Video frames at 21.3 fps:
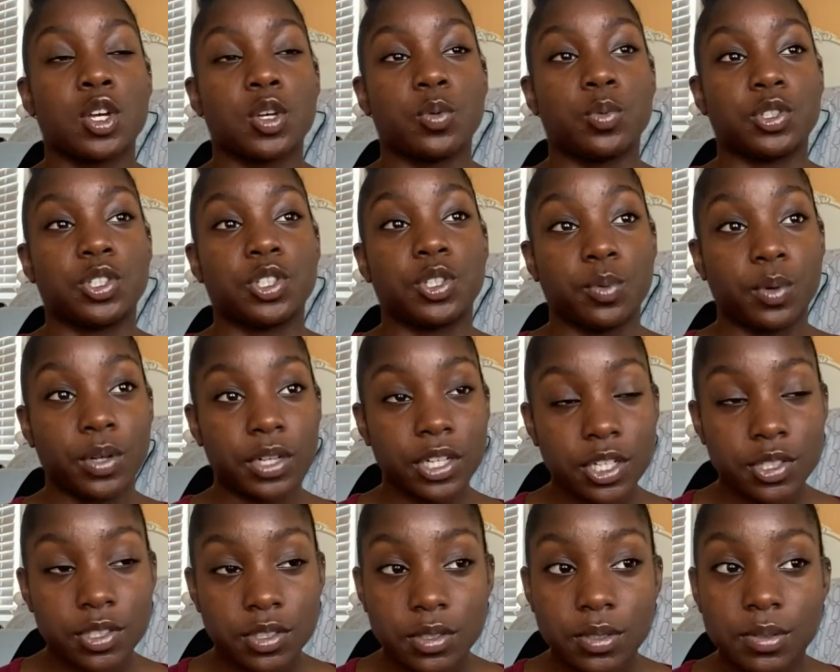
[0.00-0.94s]
What you want
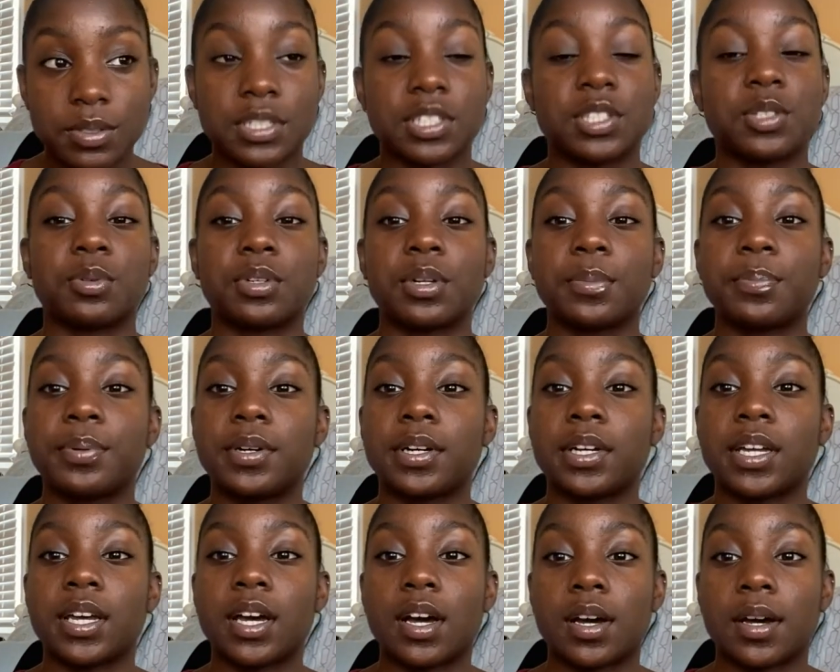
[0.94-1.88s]
to do is you want to
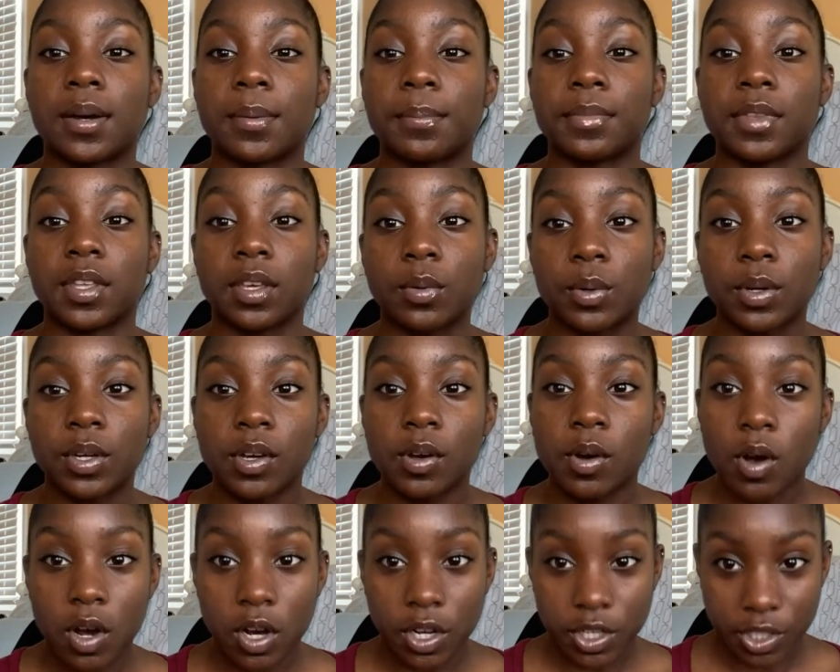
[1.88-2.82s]
put the oil
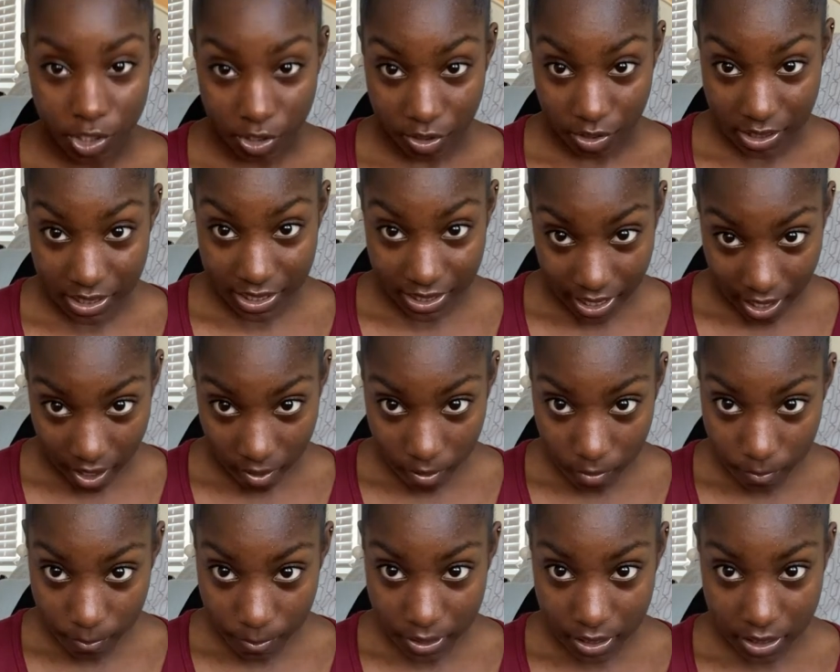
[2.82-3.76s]
on your
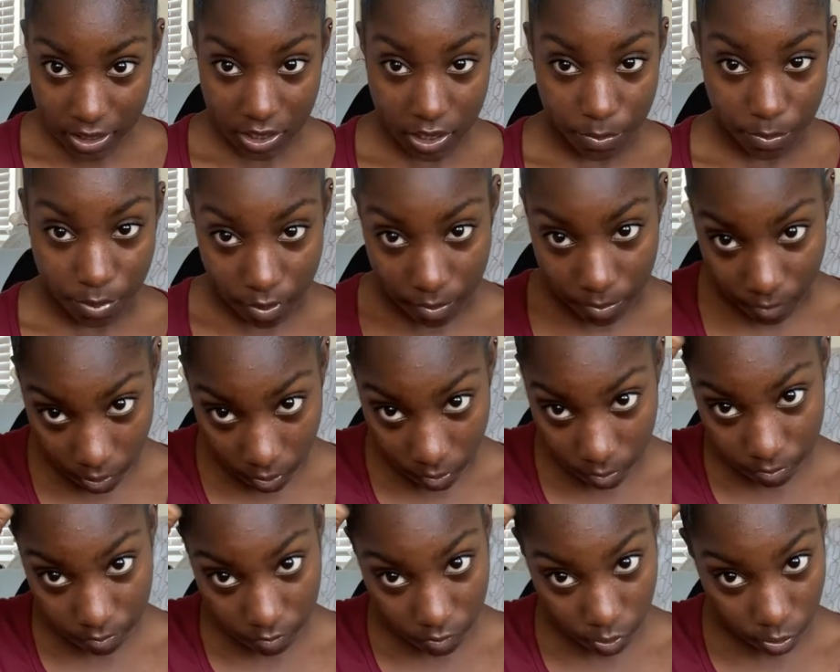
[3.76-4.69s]
scalp to
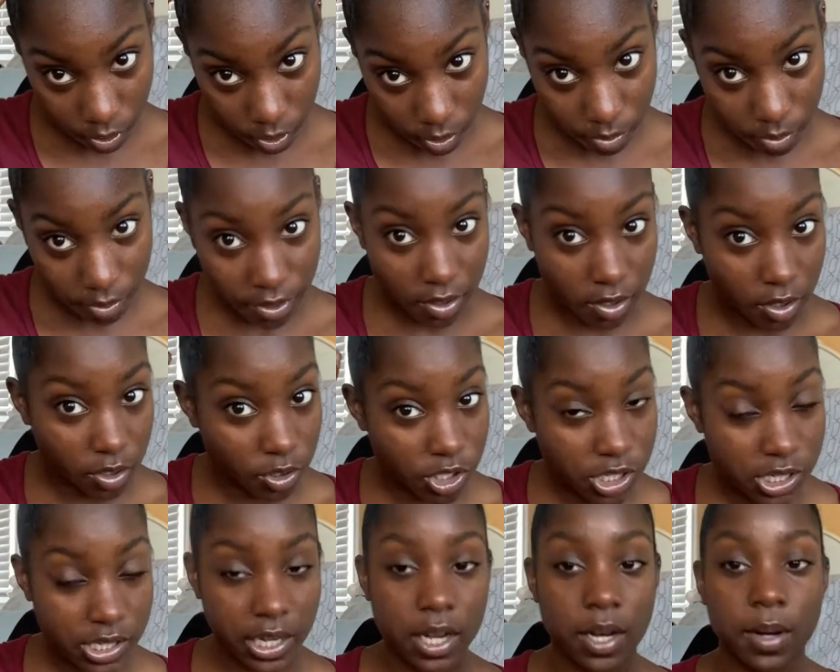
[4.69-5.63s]
promote growth on your
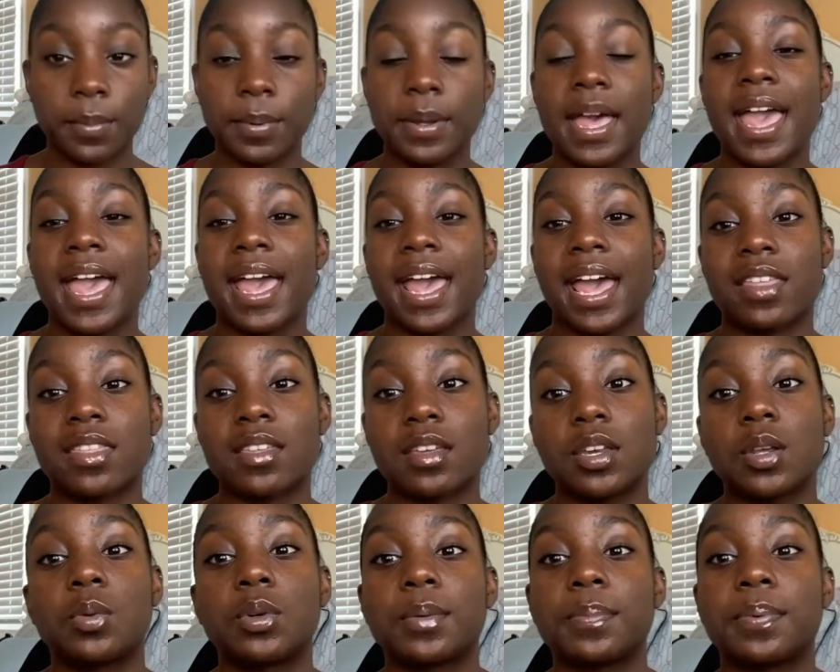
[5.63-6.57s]
scalp, and then
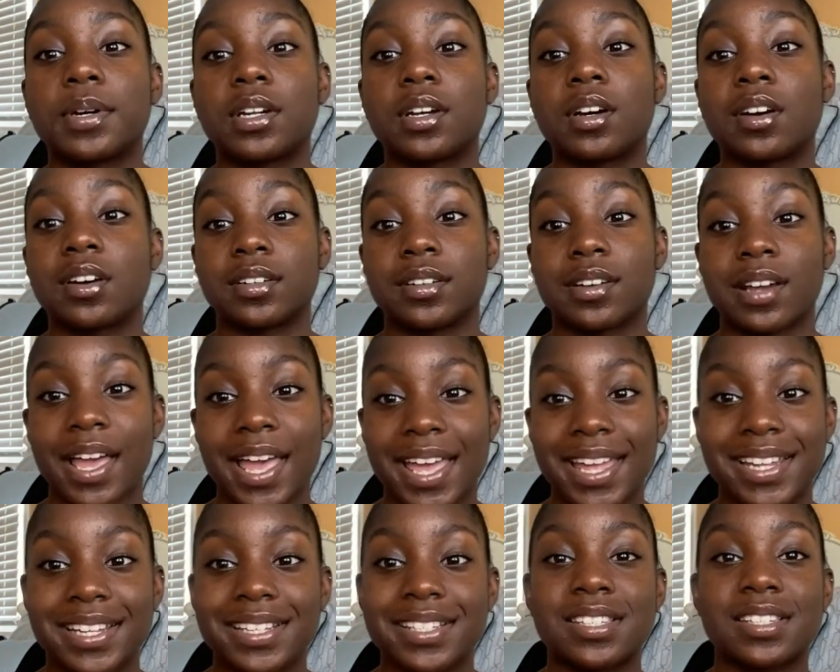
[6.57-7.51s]
you want to put it on your
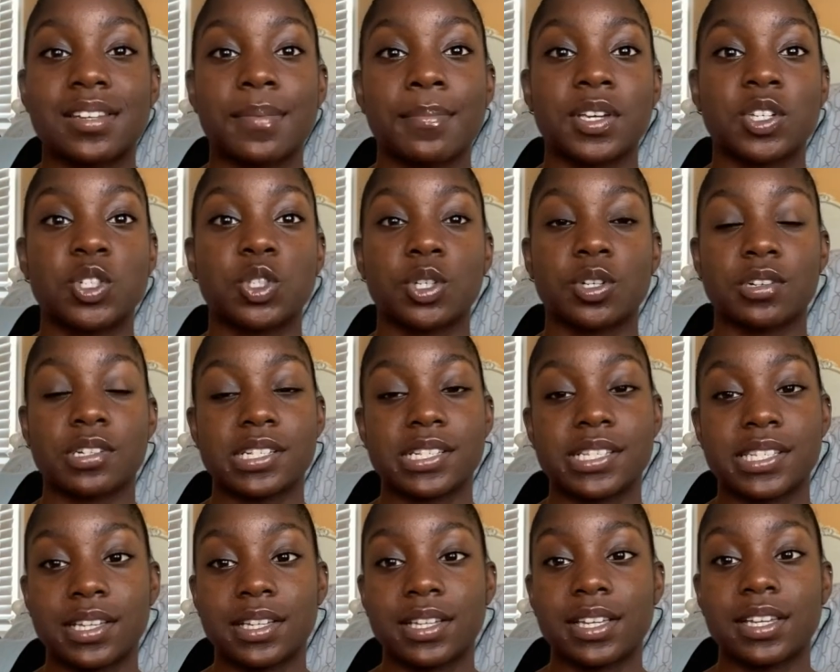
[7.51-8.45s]
ends to make sure you're
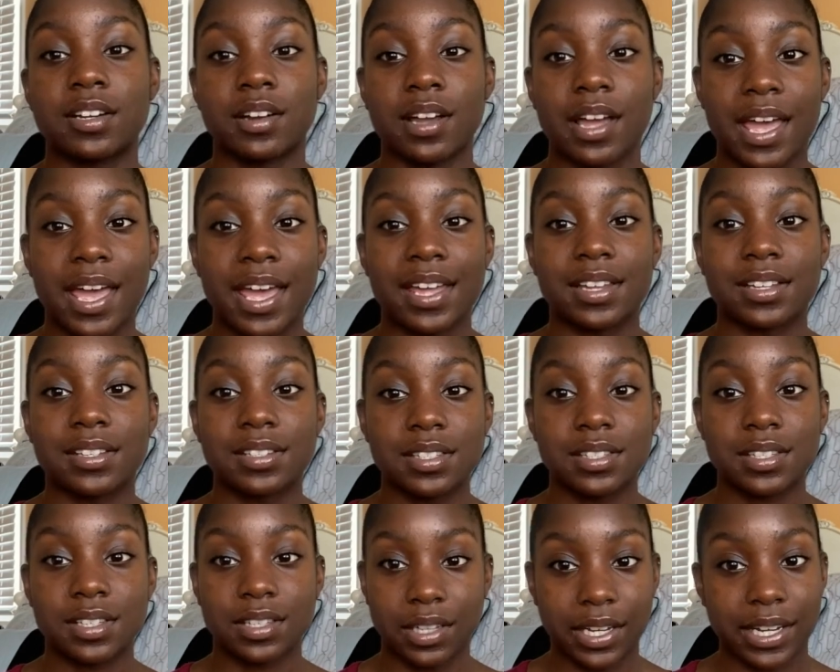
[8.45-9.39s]
sealing your
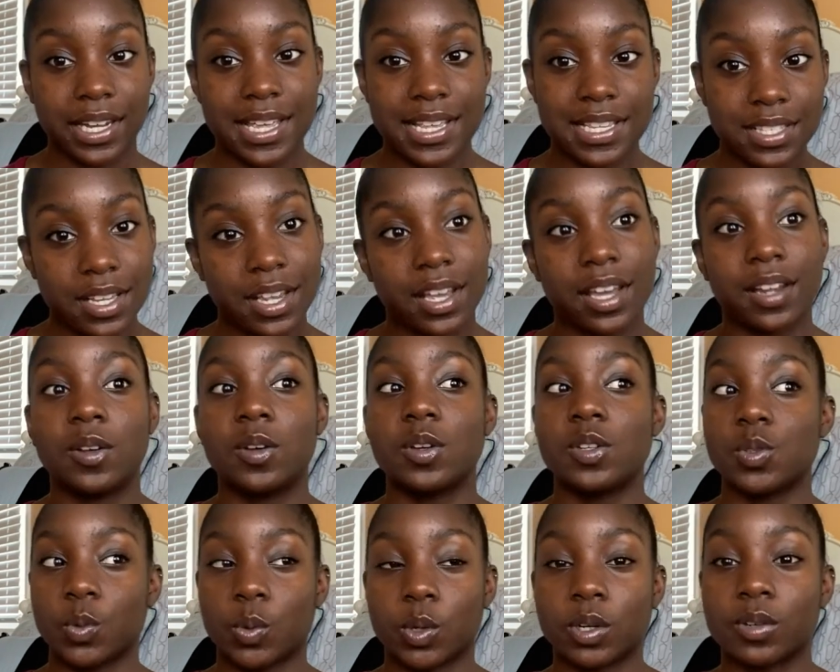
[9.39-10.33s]
ends, like I said,
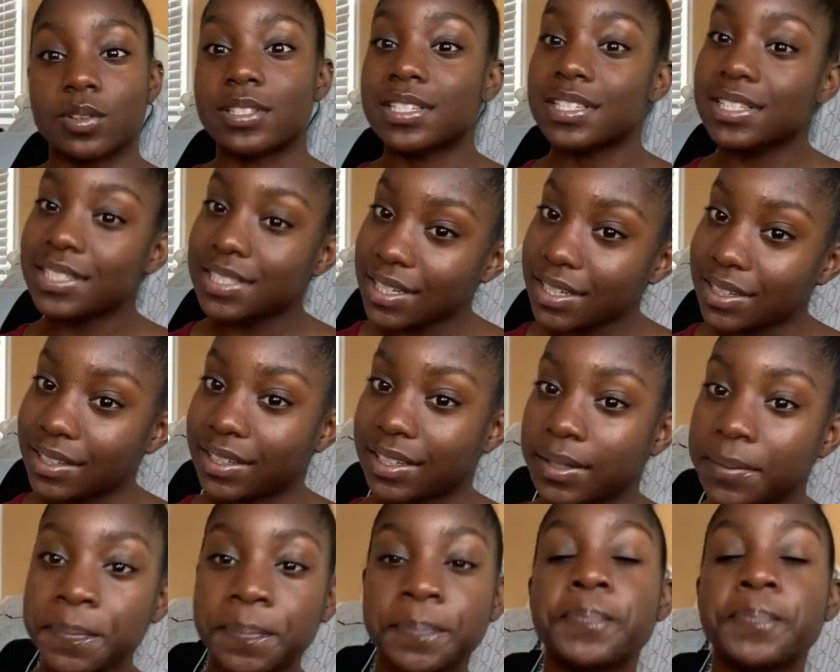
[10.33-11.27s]
because oil is a sealant.